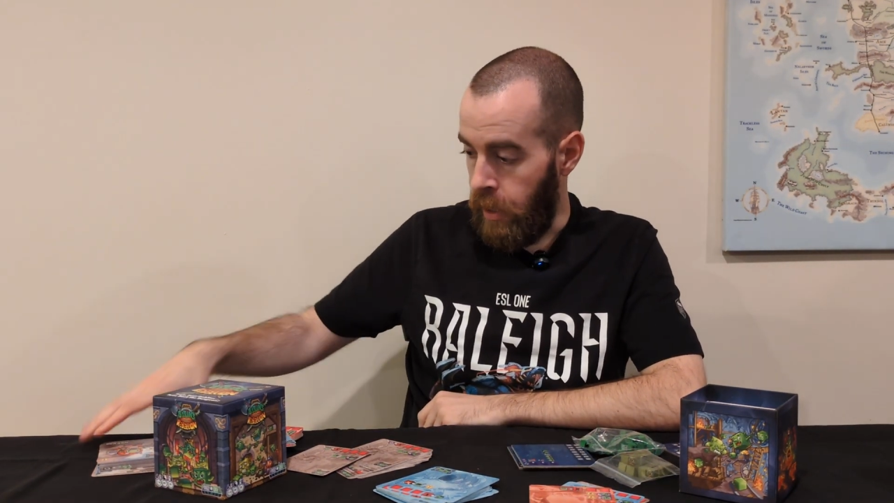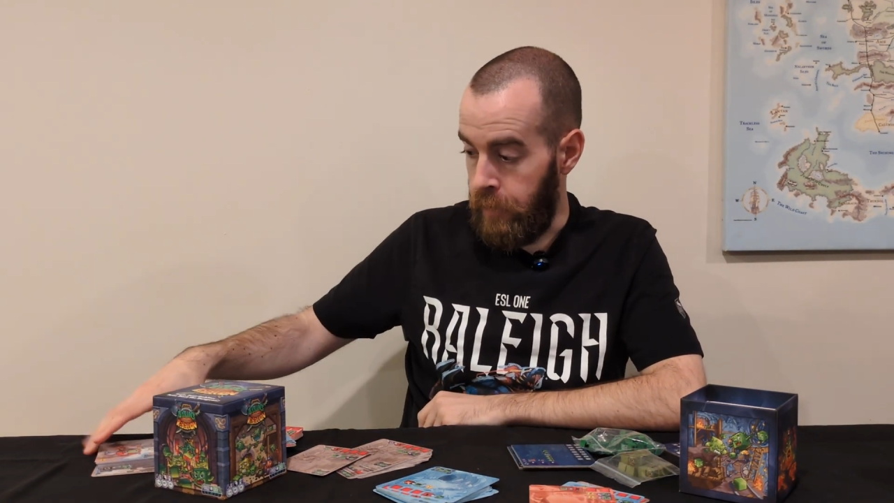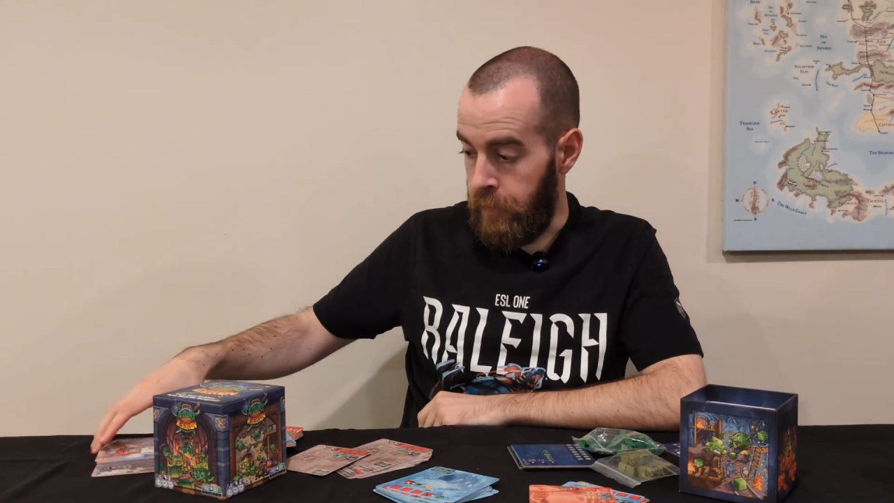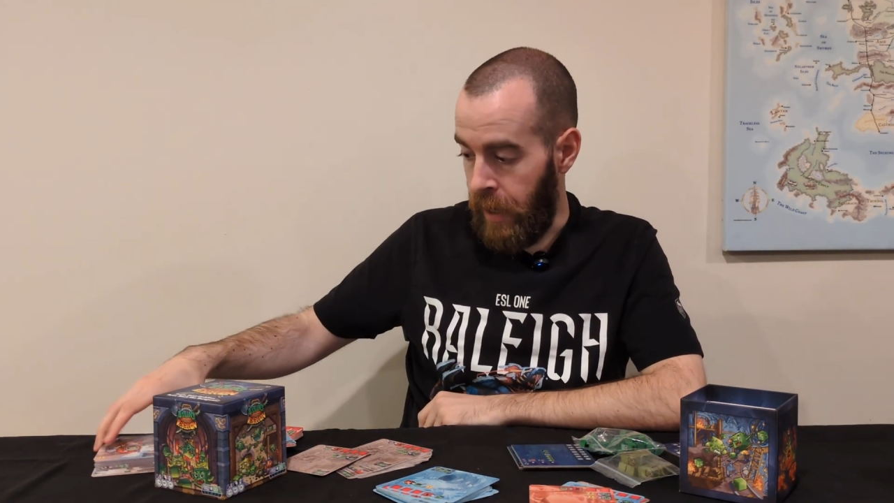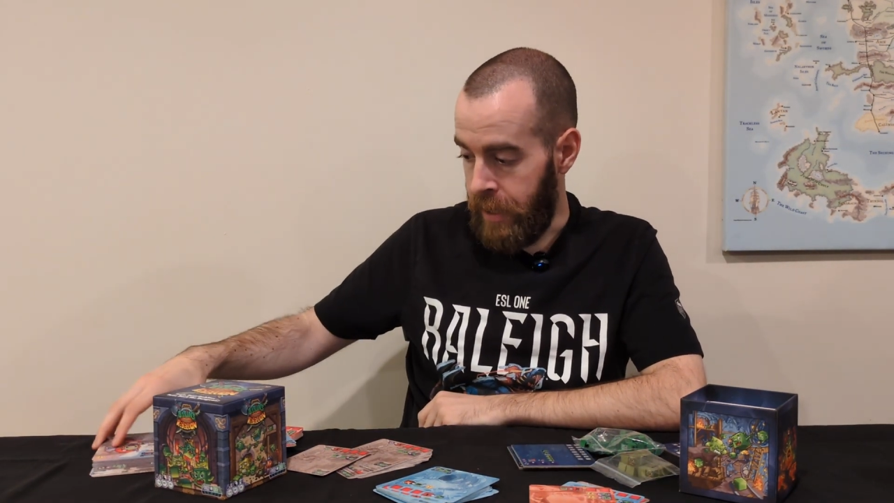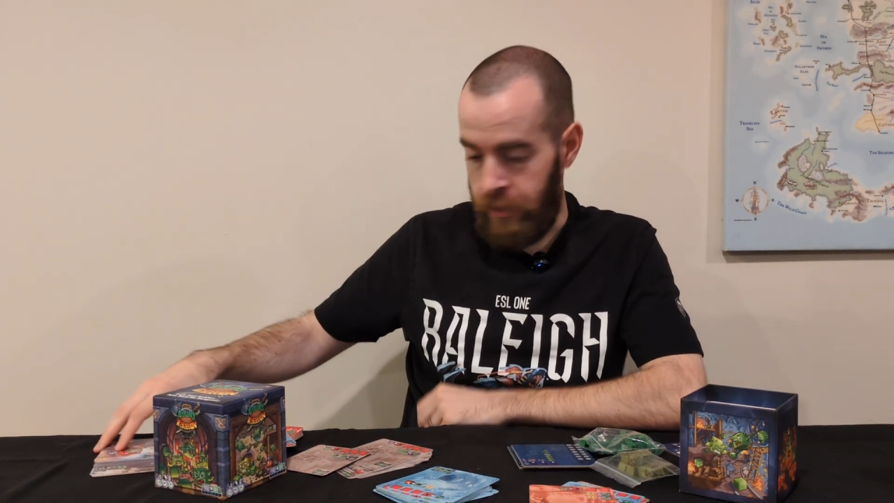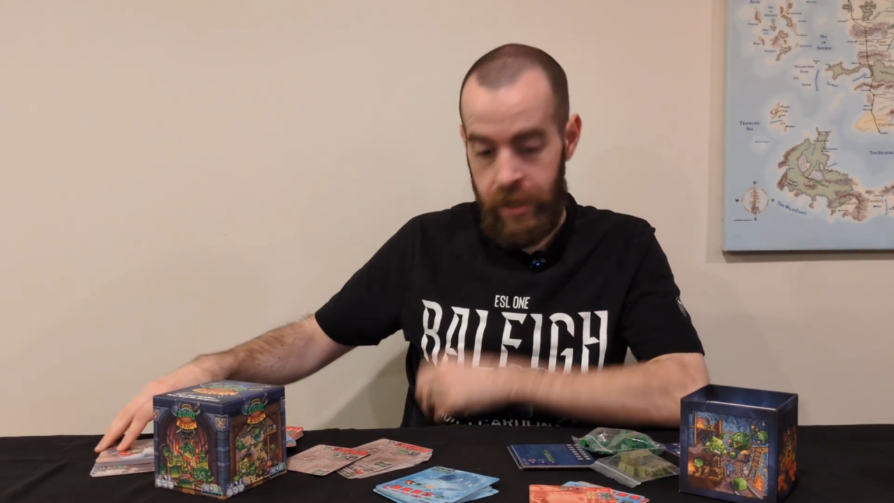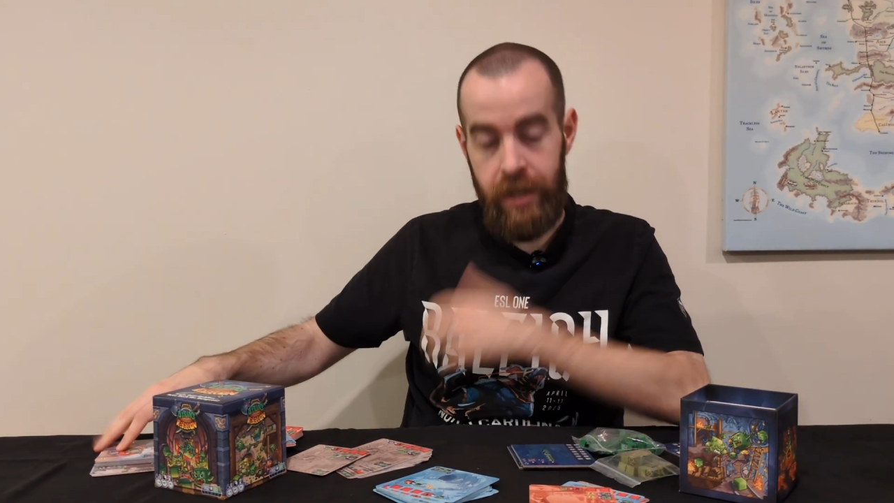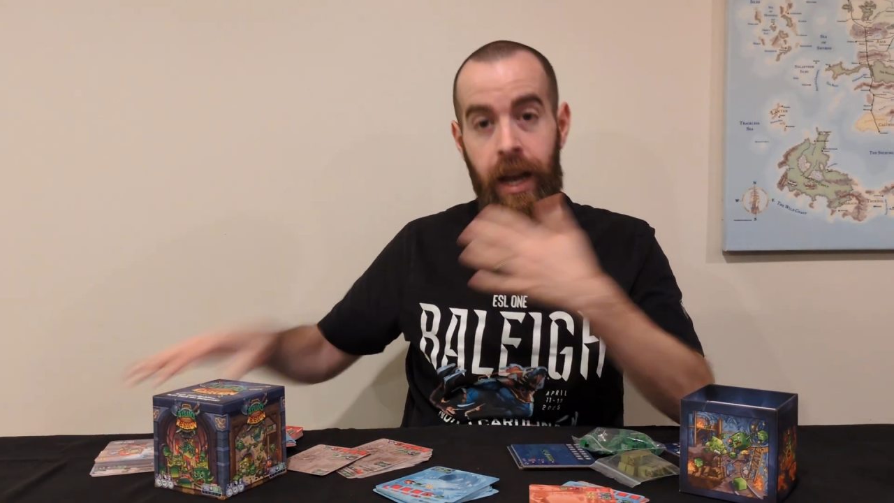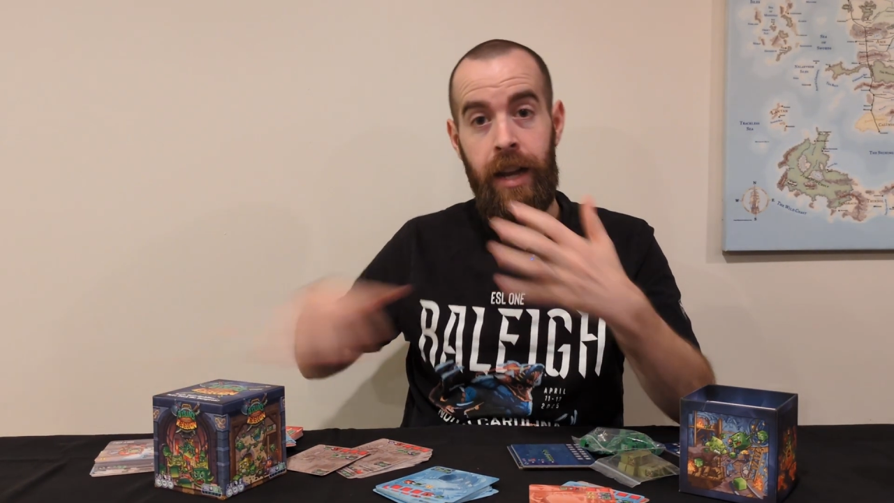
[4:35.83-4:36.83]
Finally,
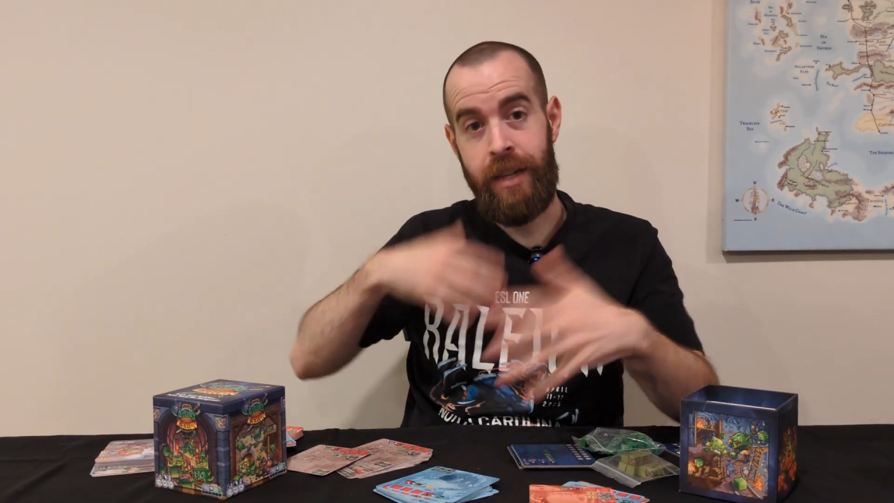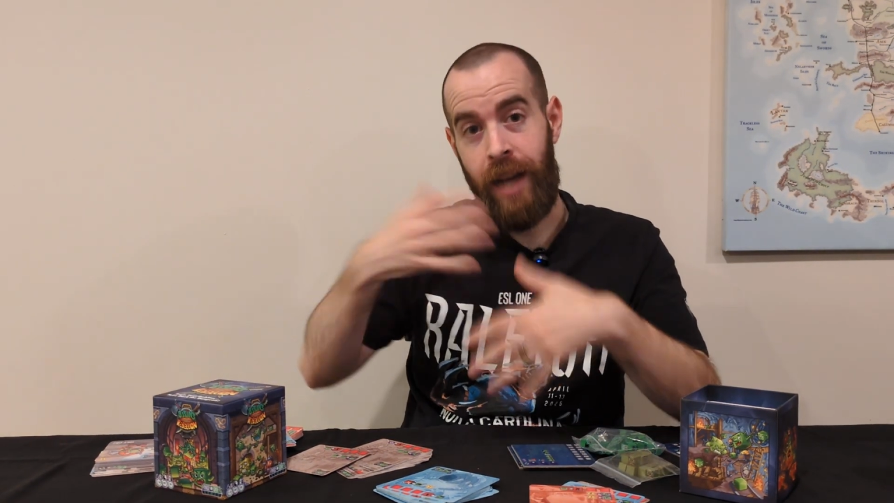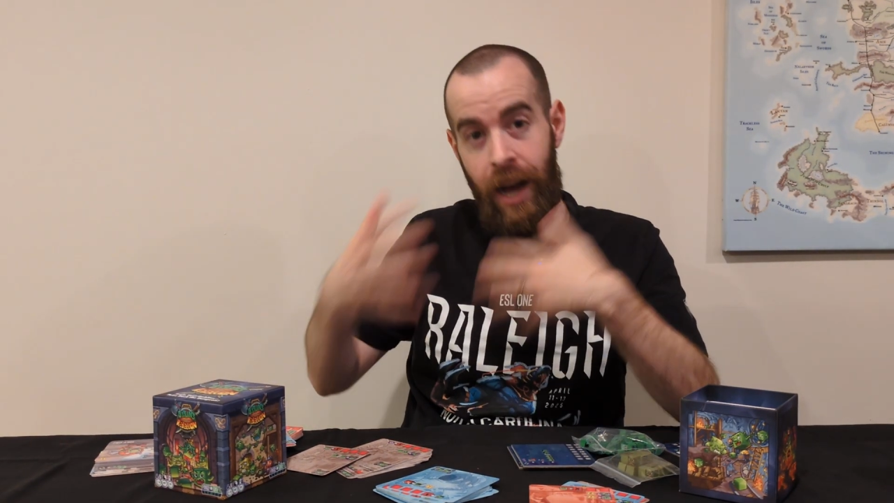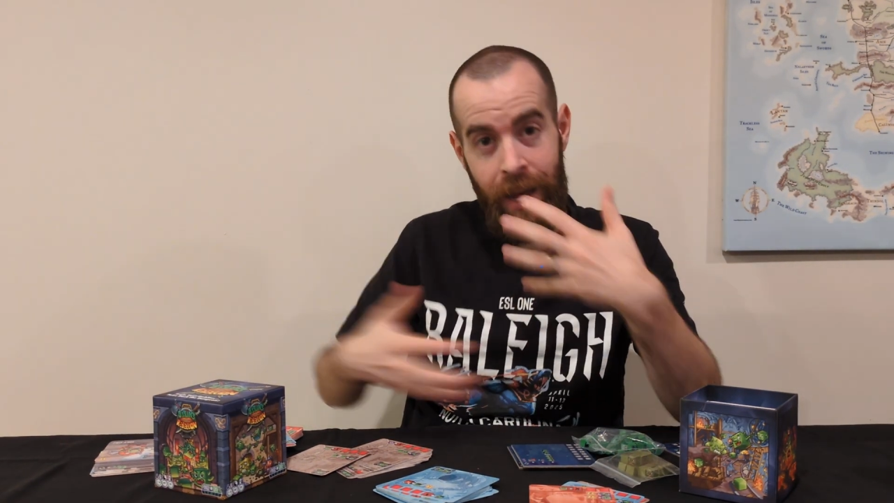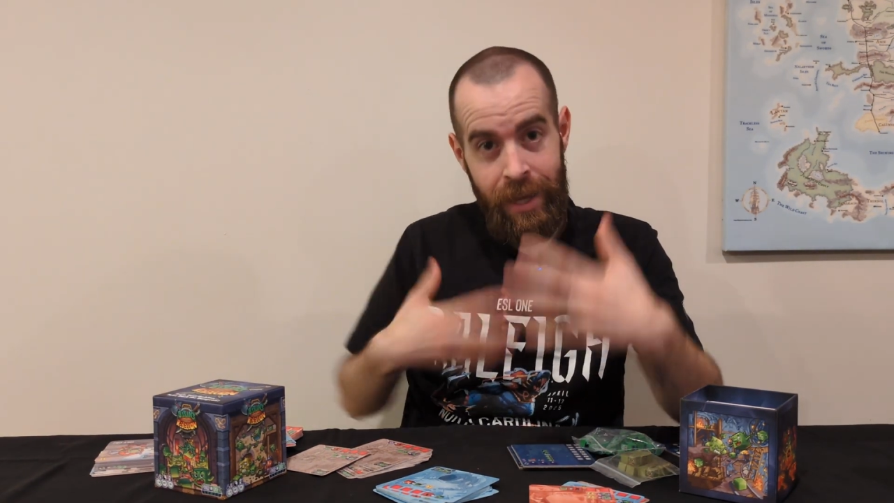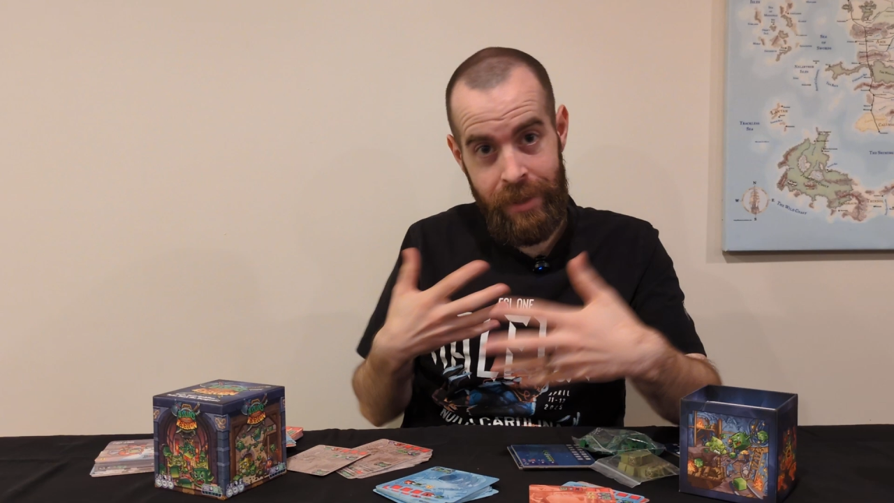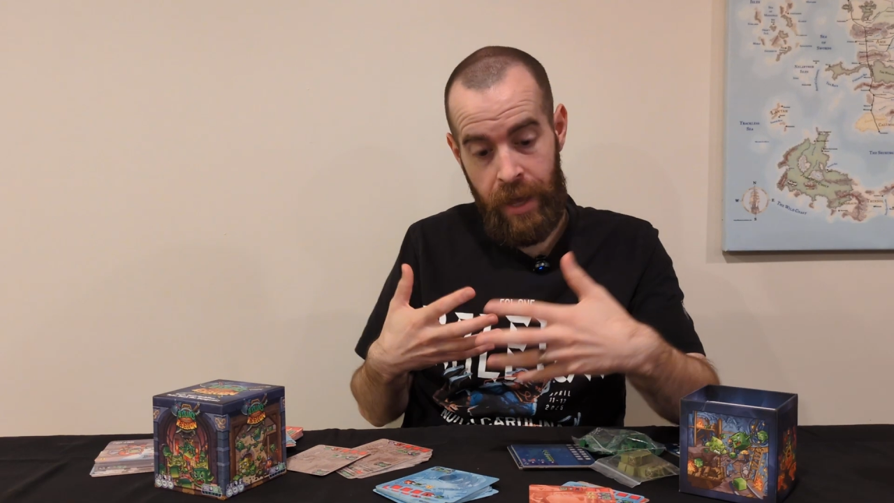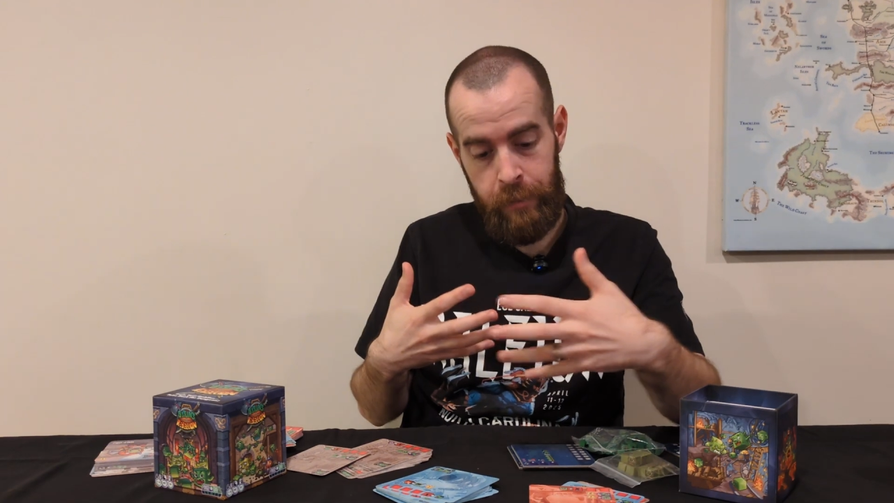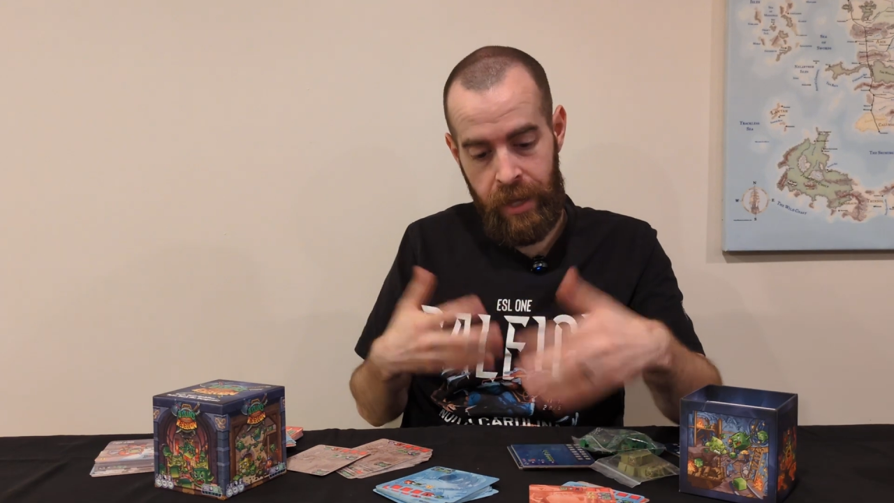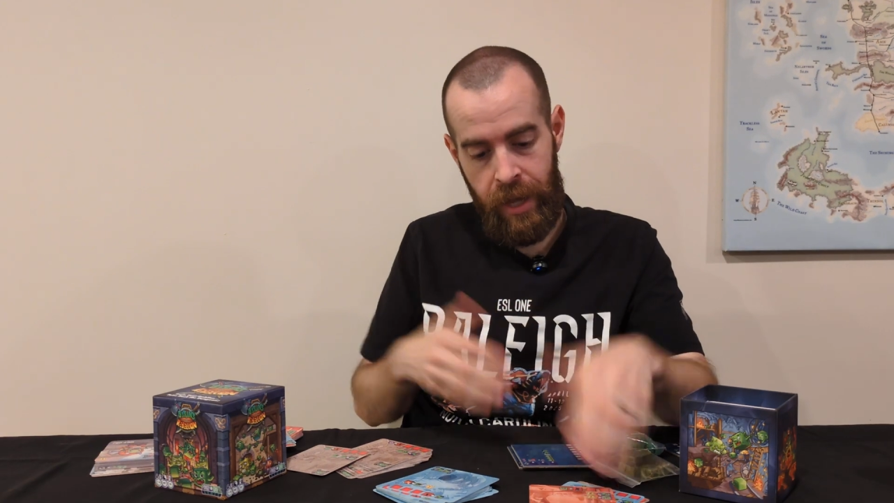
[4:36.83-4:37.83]
to kind of tie in
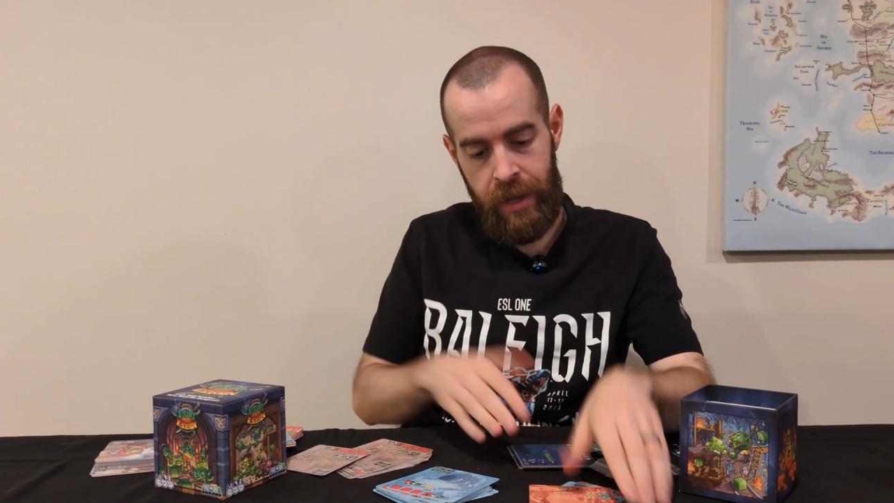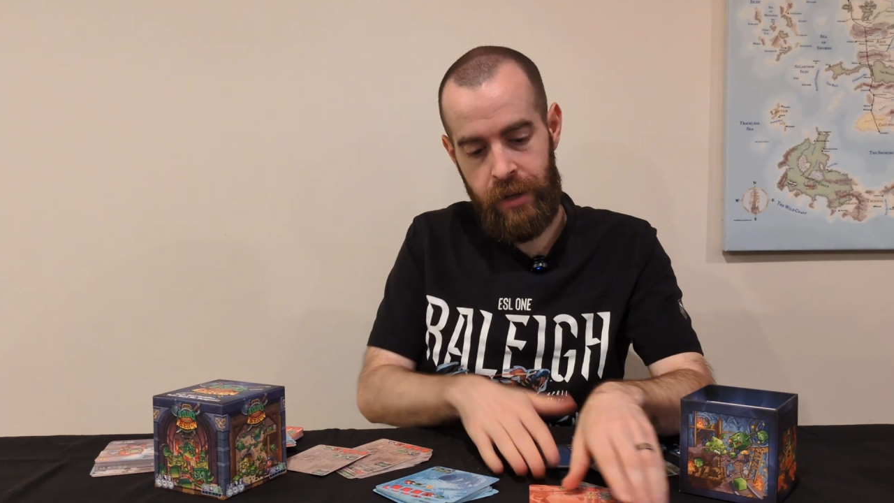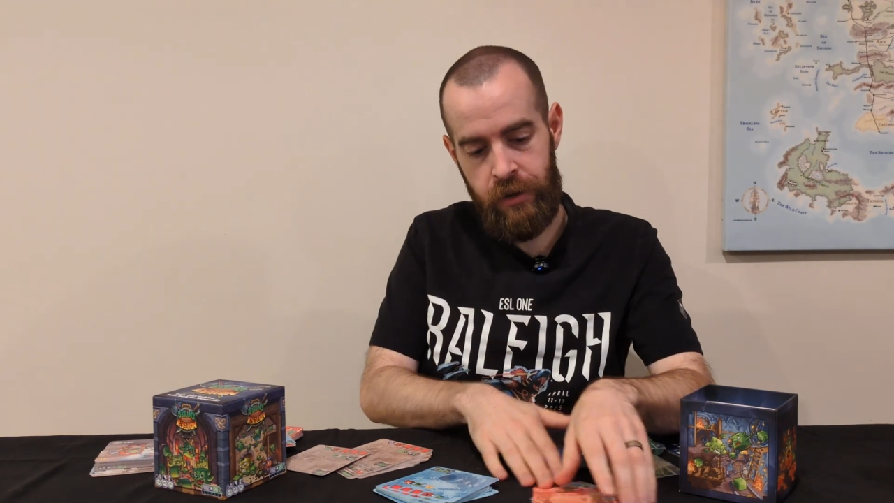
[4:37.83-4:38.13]
that mechanic,